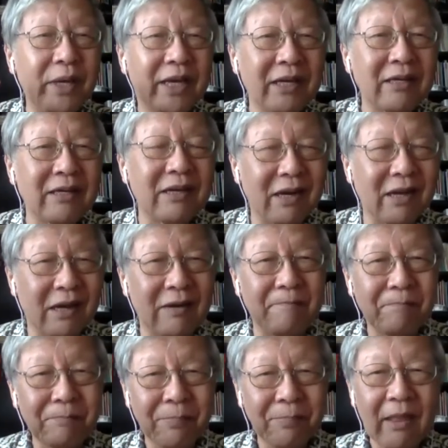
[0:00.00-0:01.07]
can
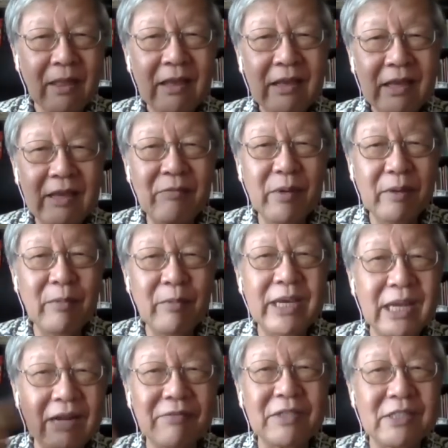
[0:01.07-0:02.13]
if we
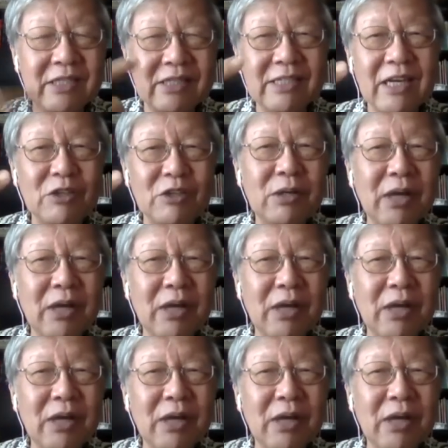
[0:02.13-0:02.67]
can have a discussion